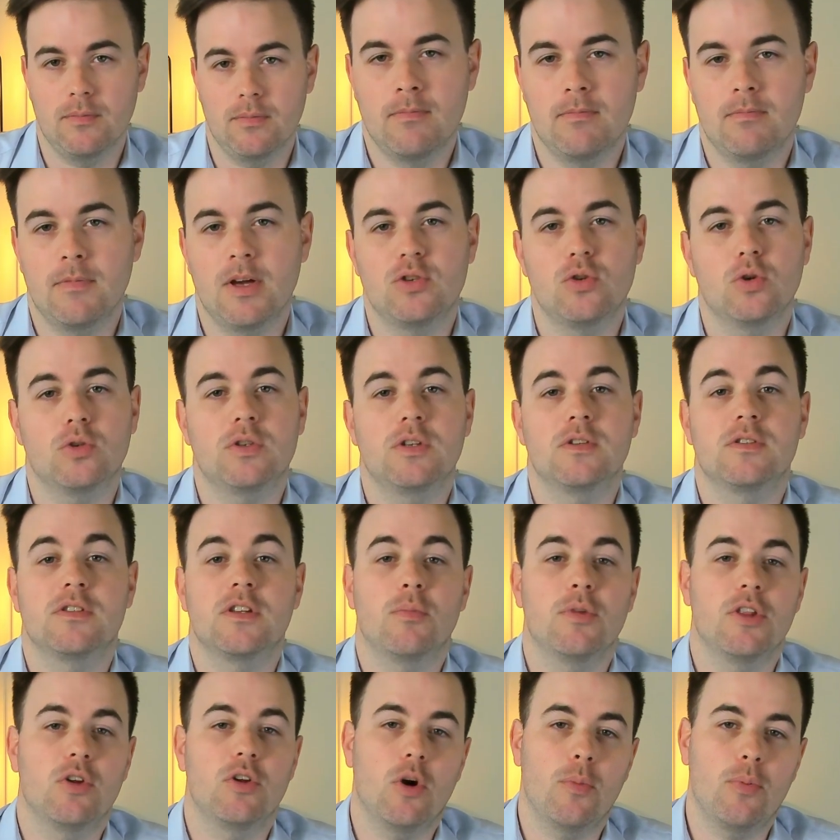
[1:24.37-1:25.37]
They took to some
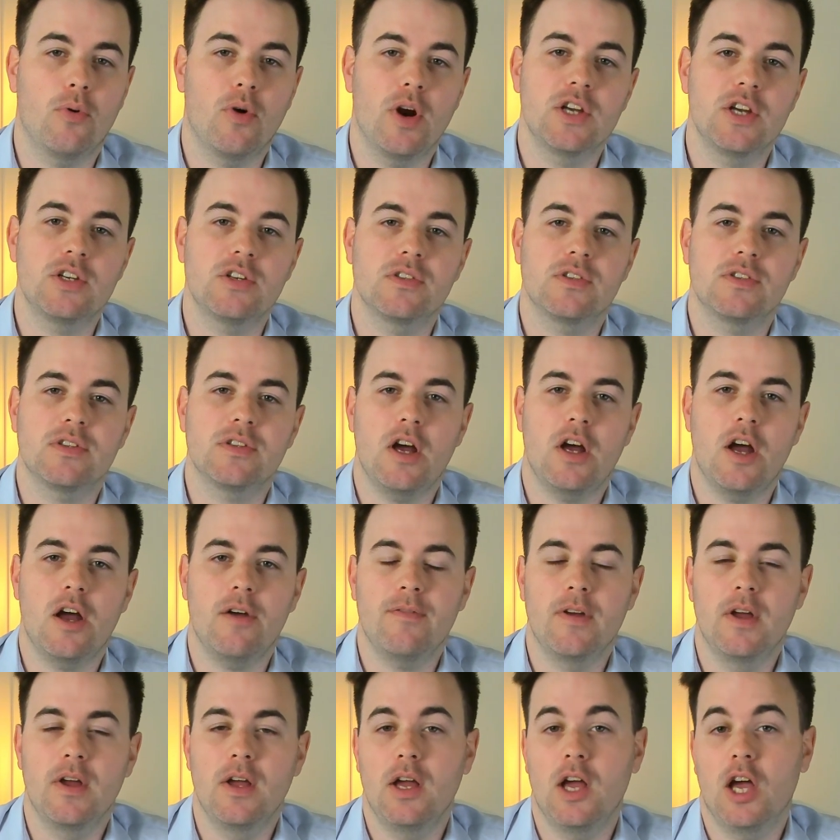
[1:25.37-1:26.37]
of their operations
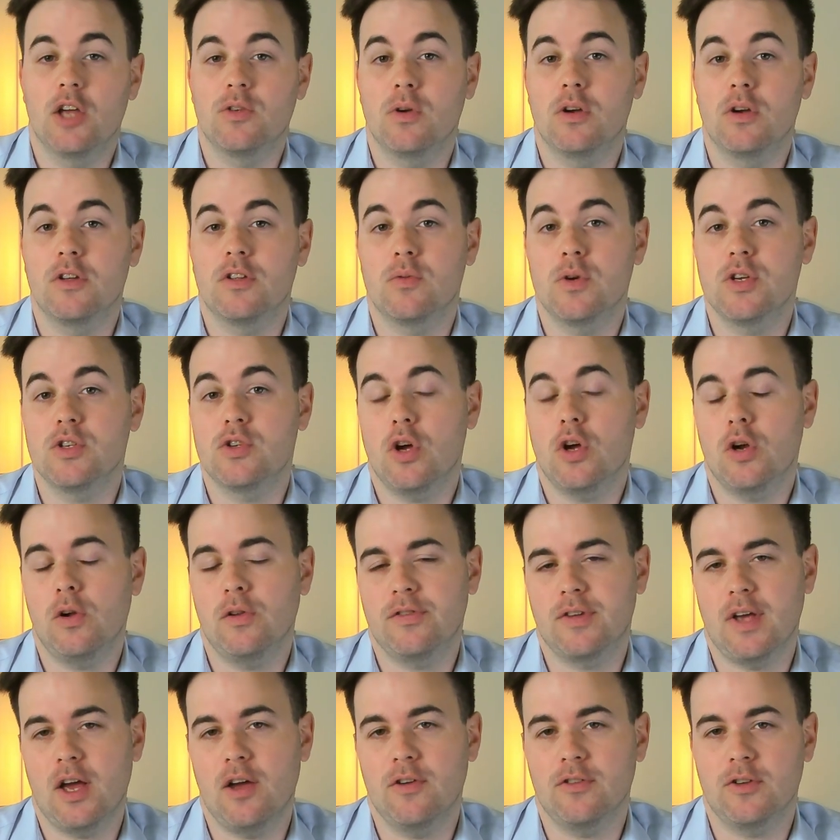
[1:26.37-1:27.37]
staff, as well as their internal
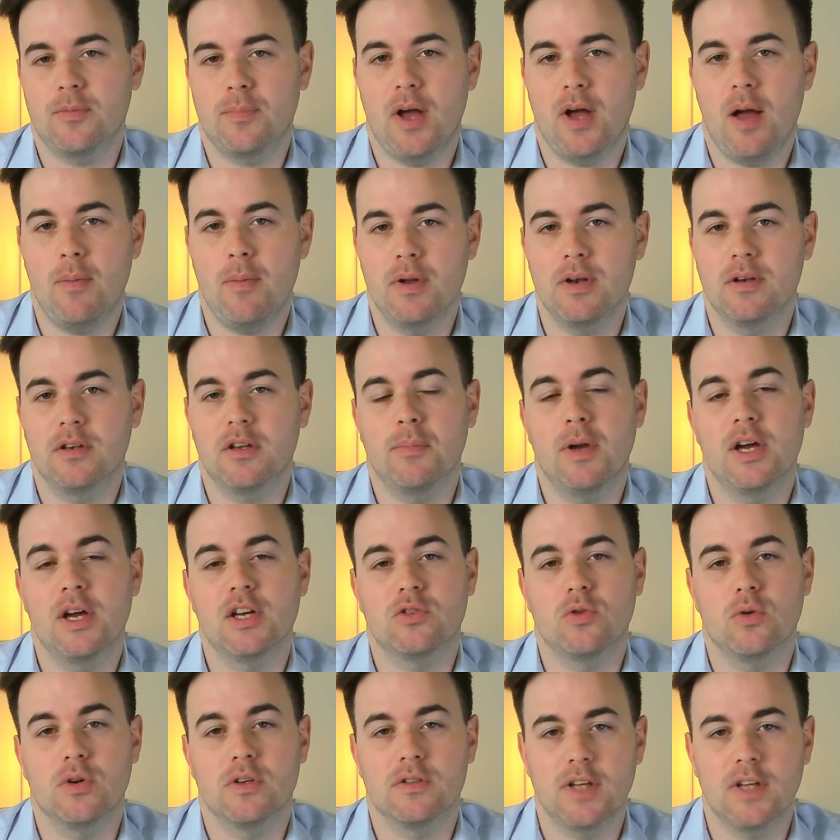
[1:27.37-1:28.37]
sales department to make
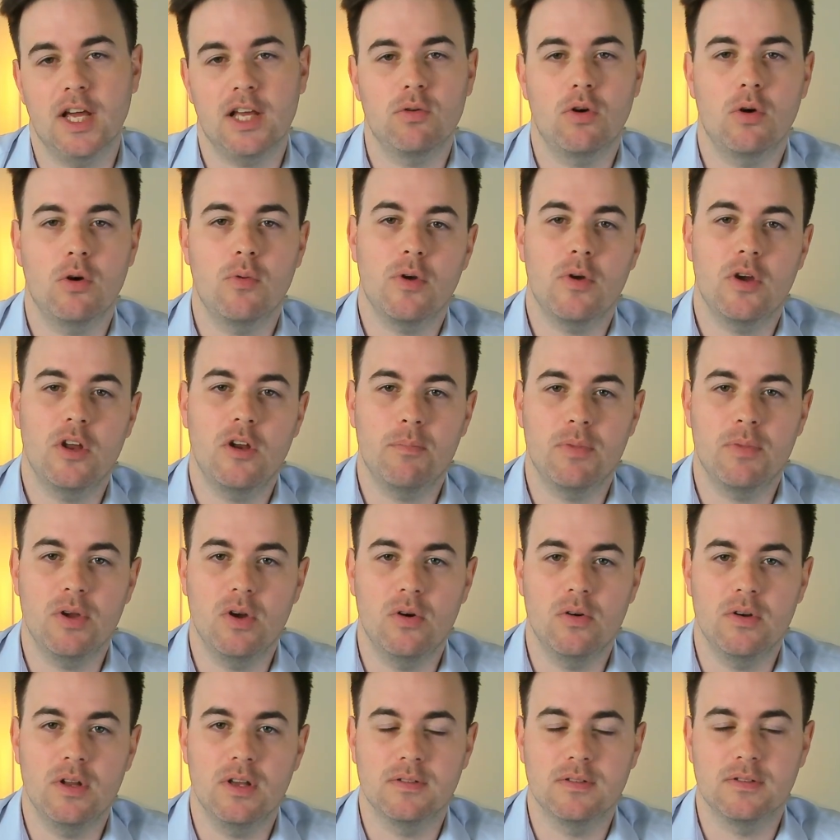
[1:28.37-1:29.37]
sure exactly what we were going to
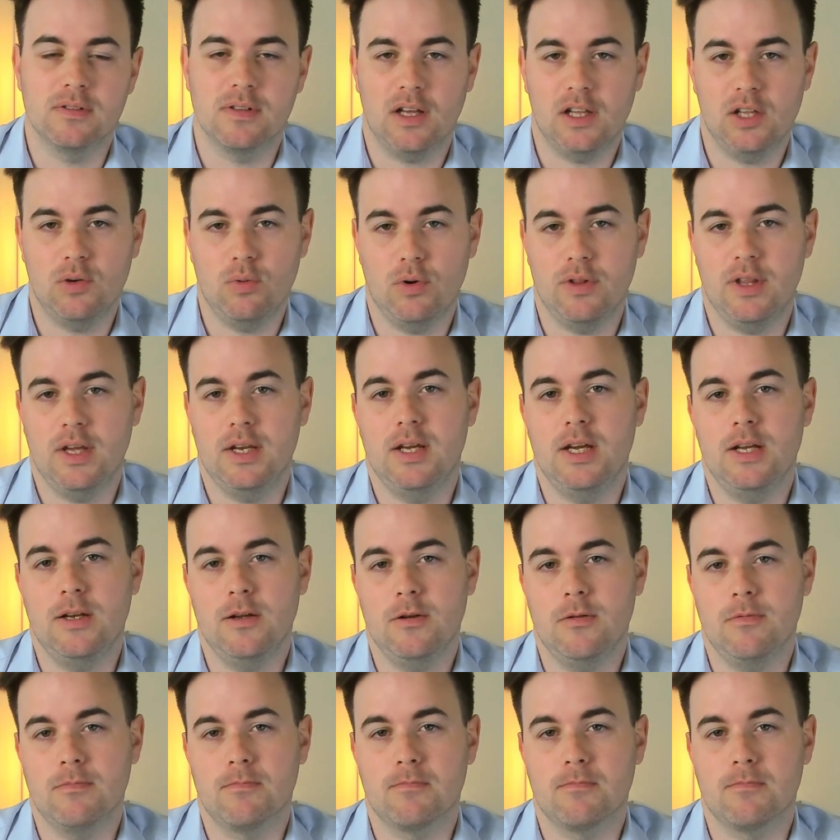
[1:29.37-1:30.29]
build is exactly what they needed.